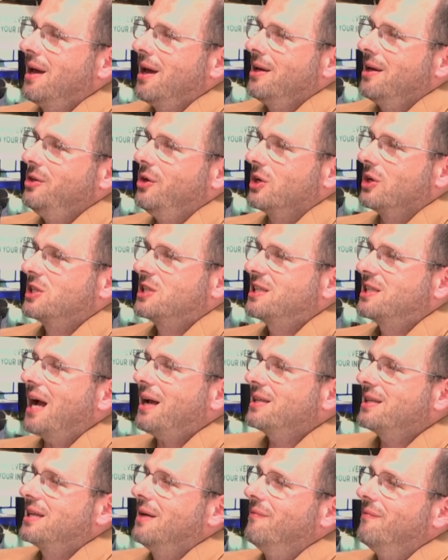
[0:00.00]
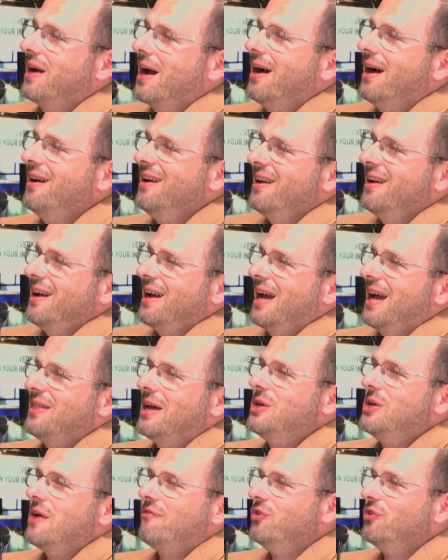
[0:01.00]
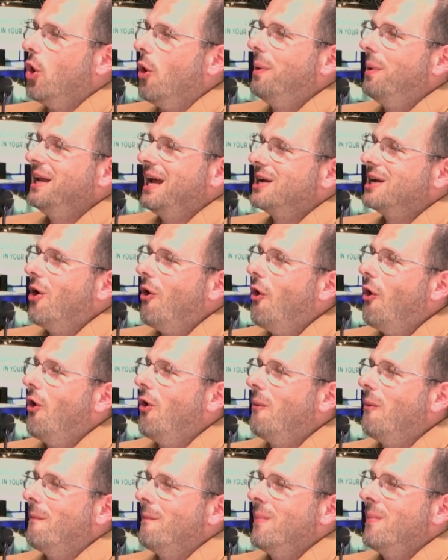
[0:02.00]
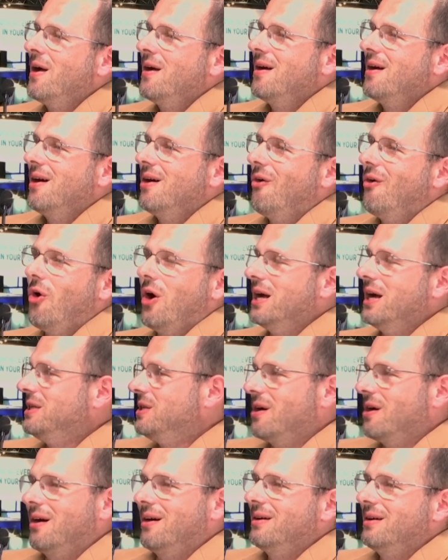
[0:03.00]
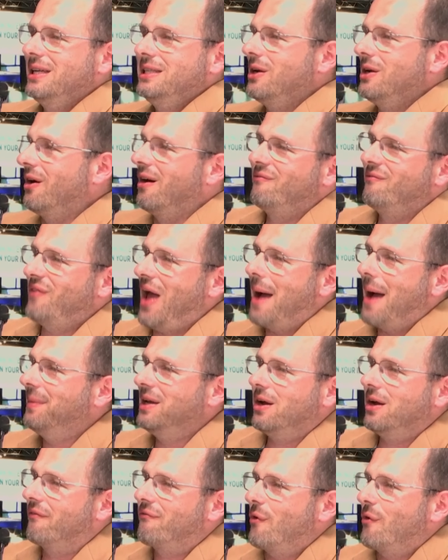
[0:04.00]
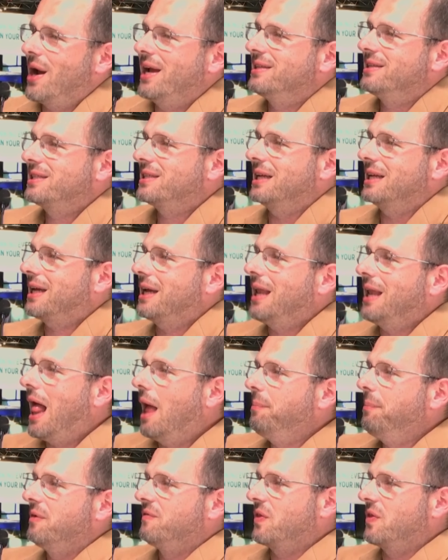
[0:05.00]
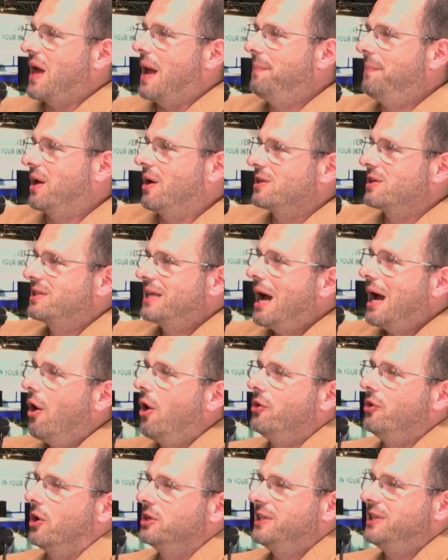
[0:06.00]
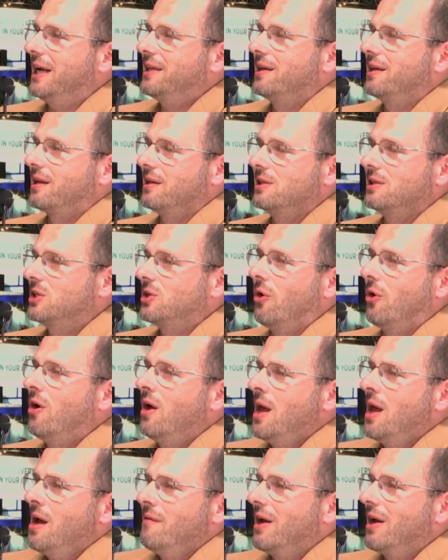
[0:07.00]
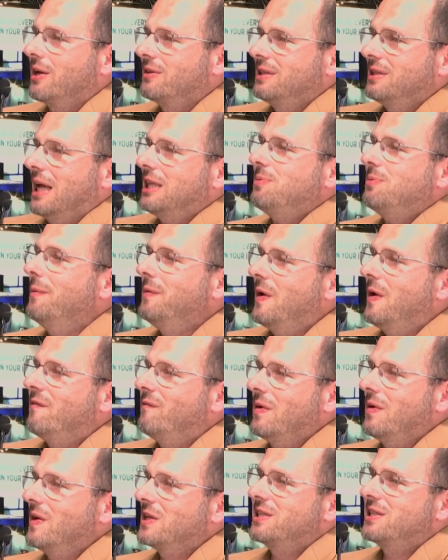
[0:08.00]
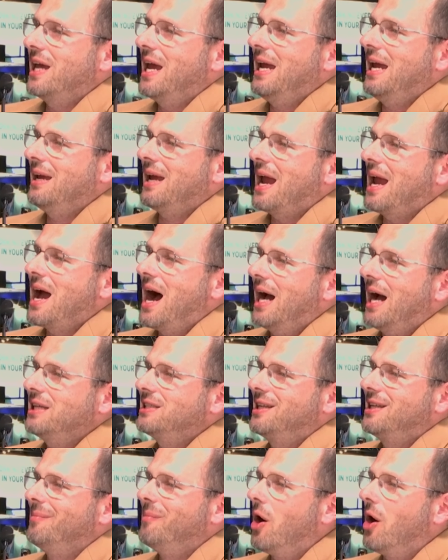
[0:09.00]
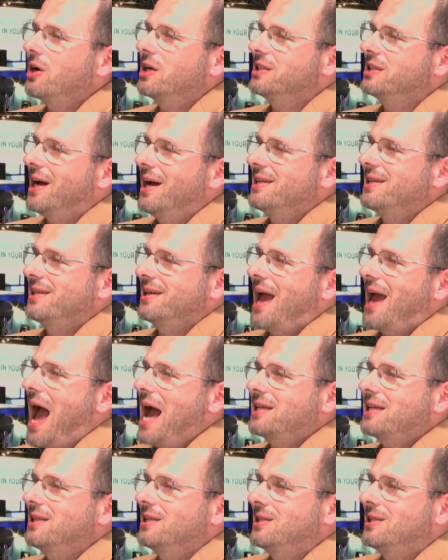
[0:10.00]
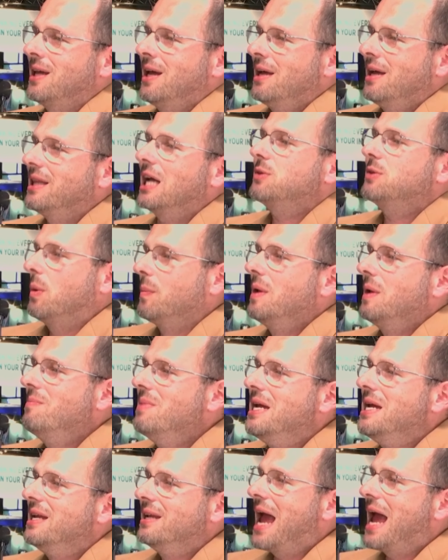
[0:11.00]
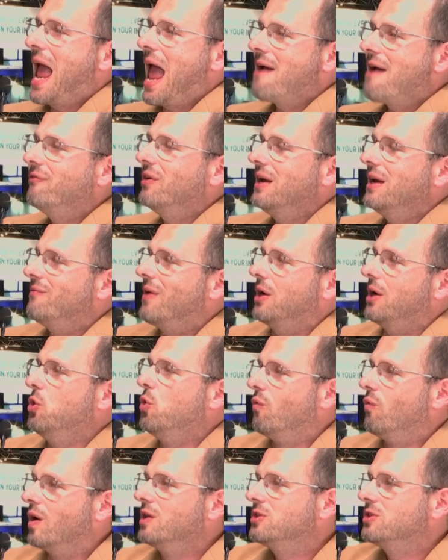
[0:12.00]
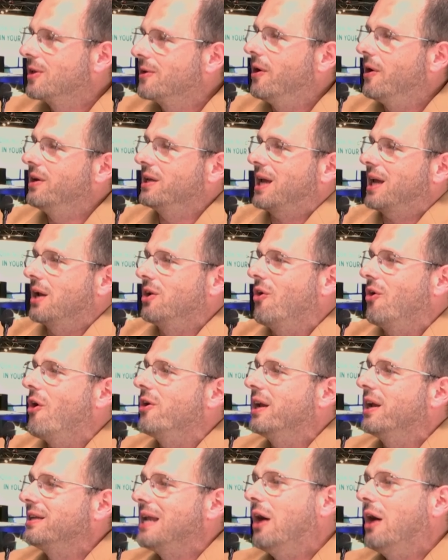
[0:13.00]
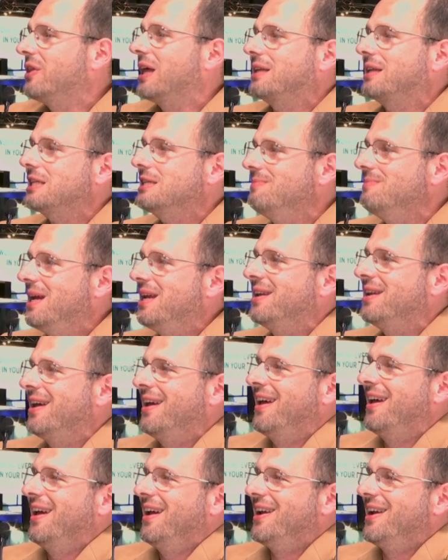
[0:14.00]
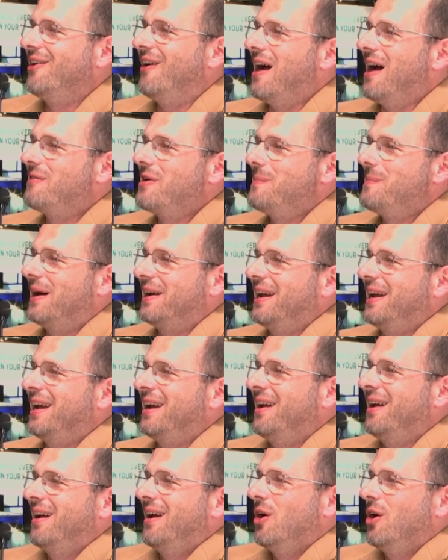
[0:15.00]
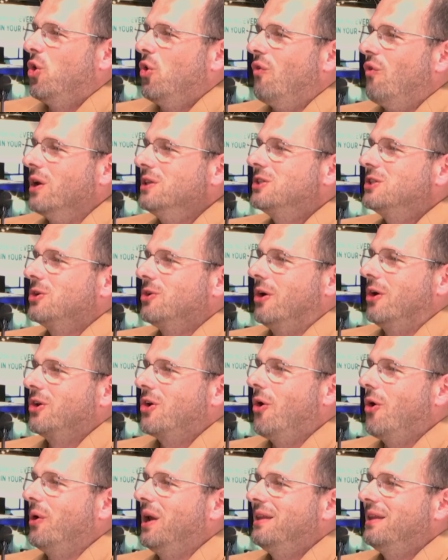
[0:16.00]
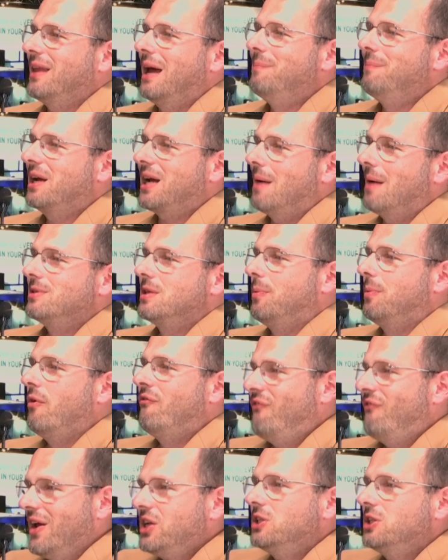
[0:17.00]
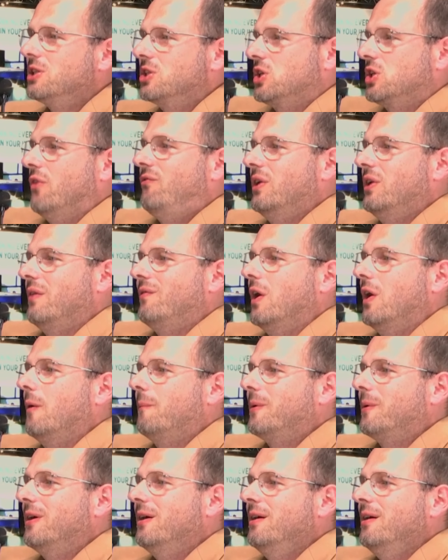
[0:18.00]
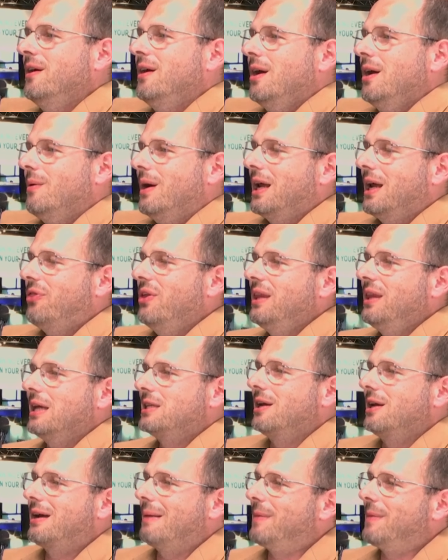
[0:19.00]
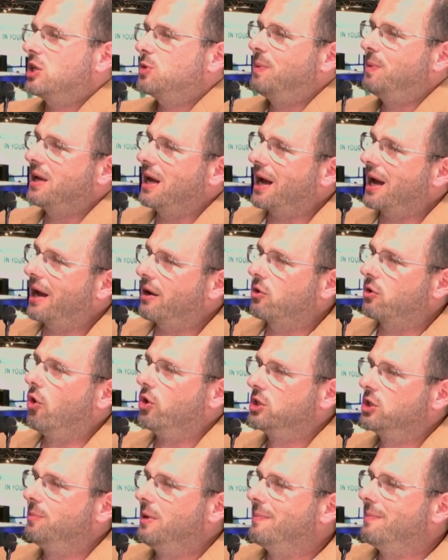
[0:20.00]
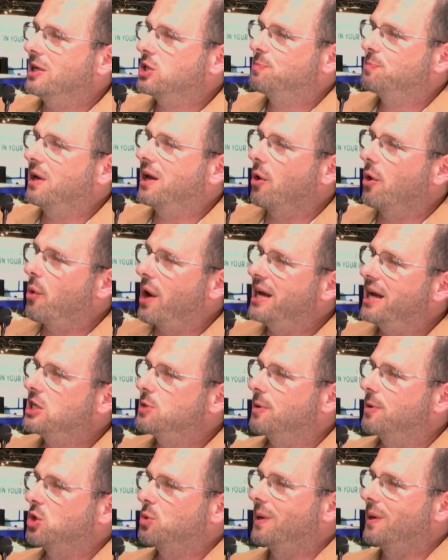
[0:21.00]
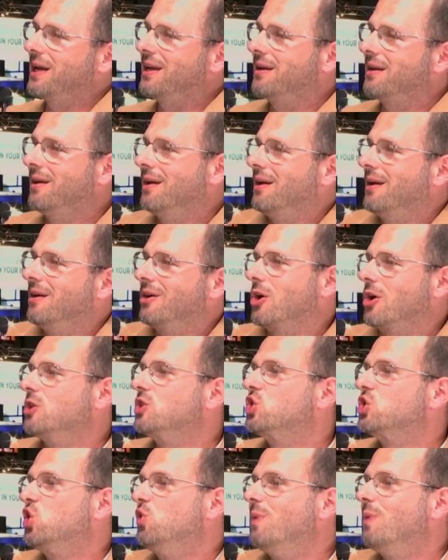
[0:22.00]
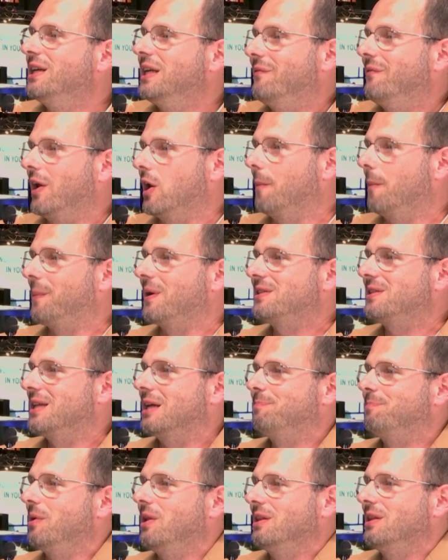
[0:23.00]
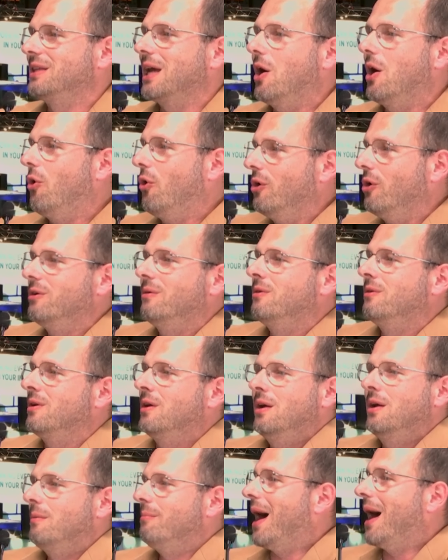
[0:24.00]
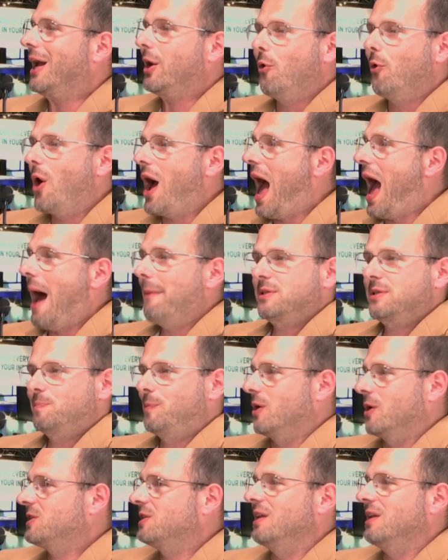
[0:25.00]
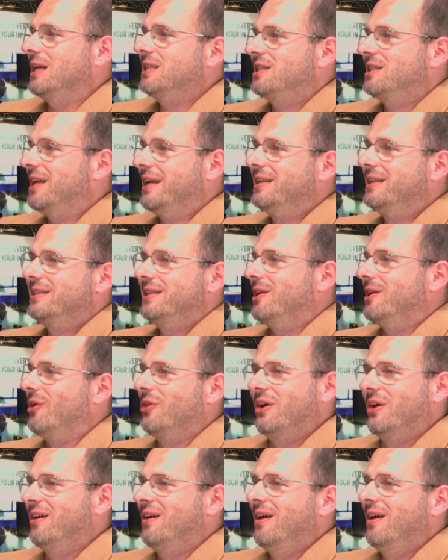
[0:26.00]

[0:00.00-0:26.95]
you're stuck somewhere, and then you have nobody at home or in your family or friends that can help you with that, because they're all non-technical. So that's when we're saying AI is democratizing access. That's what we mean. Everyone who wants to learn it can learn it. Now that doesn't mean everybody who wants to learn coding then becomes a professional software developer, right? I think there's going to be much bigger range between consumer developers that build their own micro apps, personalized things, the